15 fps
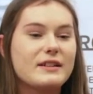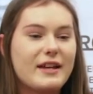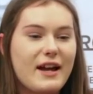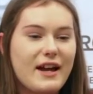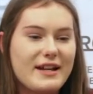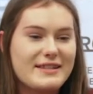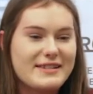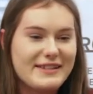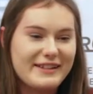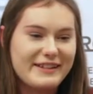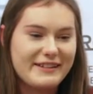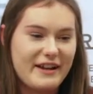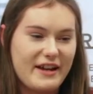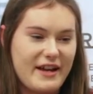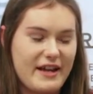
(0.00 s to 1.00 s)
Yeah, I
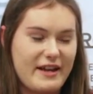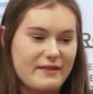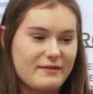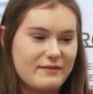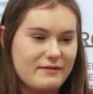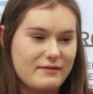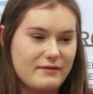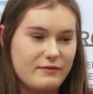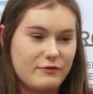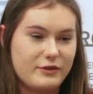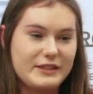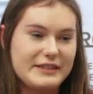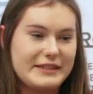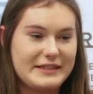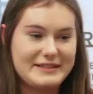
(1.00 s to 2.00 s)
did. I
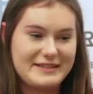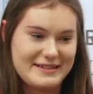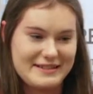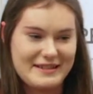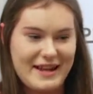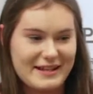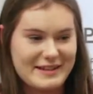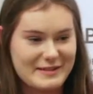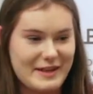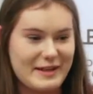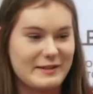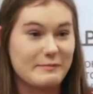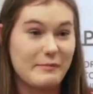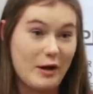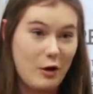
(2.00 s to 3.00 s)
really disliked
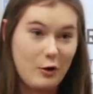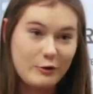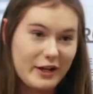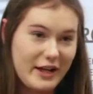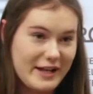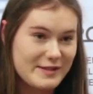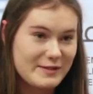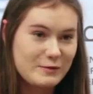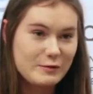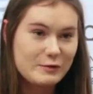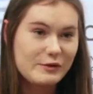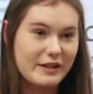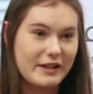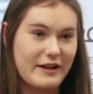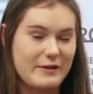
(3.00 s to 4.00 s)
my old high
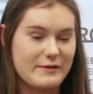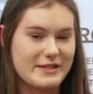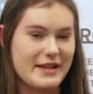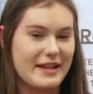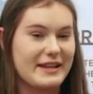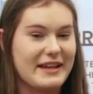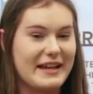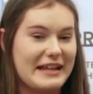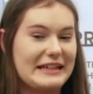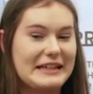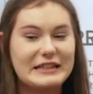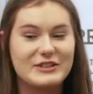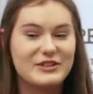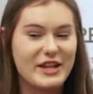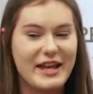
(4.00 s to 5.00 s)
school, and I was like, I
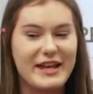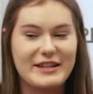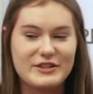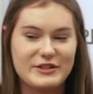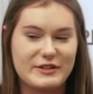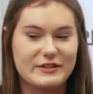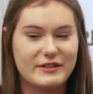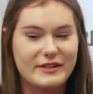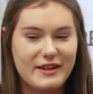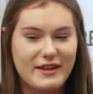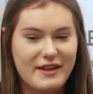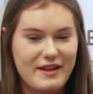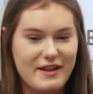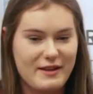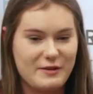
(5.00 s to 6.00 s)
need a change, and
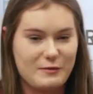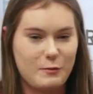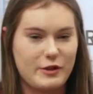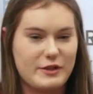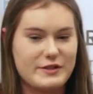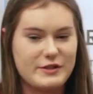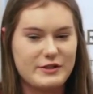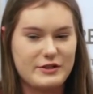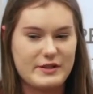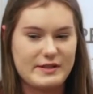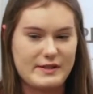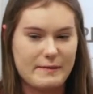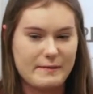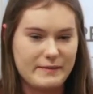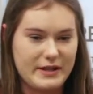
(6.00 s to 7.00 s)
wanted to do
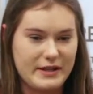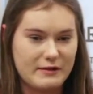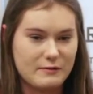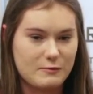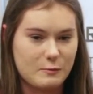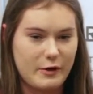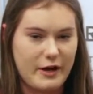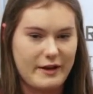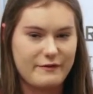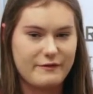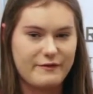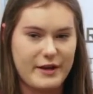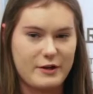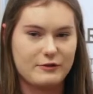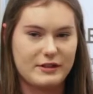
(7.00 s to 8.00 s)
something where I
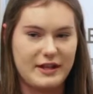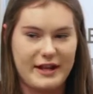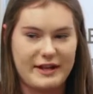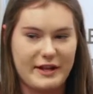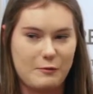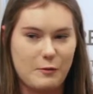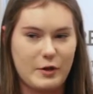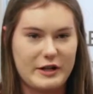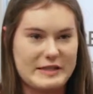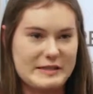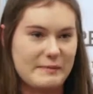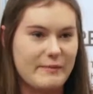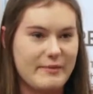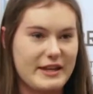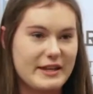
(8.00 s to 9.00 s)
felt like I wanted
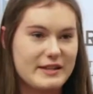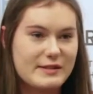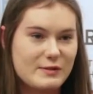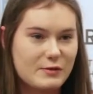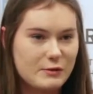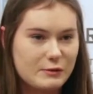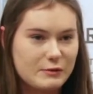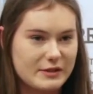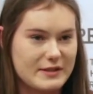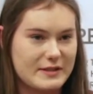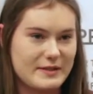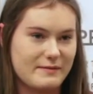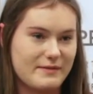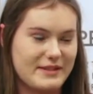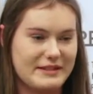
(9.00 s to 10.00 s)
to be at school,
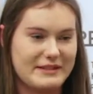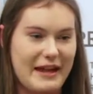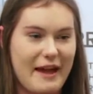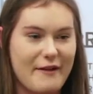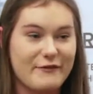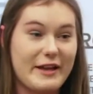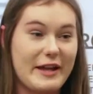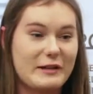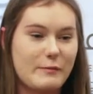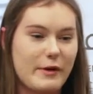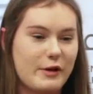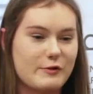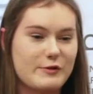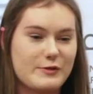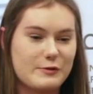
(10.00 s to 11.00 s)
because didn't have that at
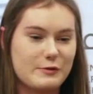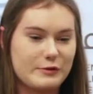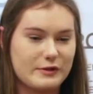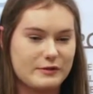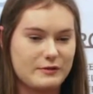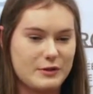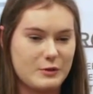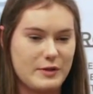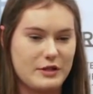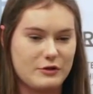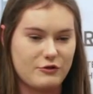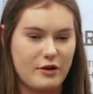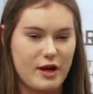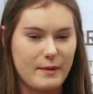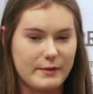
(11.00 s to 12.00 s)
my old school, and doing
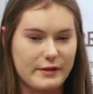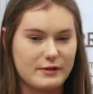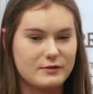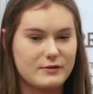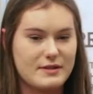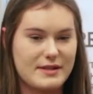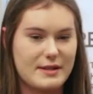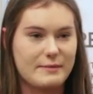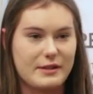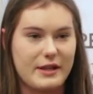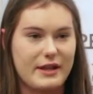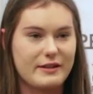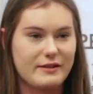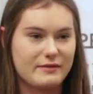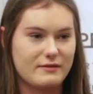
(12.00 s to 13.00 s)
drama seemed
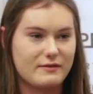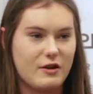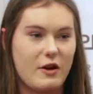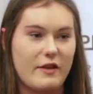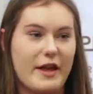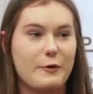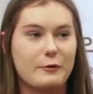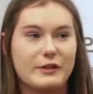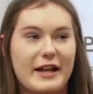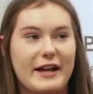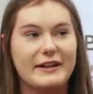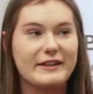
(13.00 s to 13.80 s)
like, that would